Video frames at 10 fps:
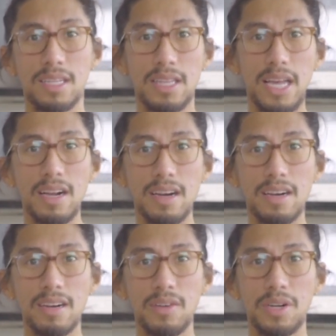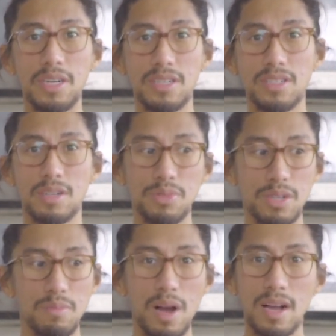there or in the
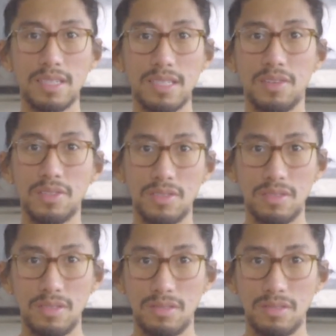description box also.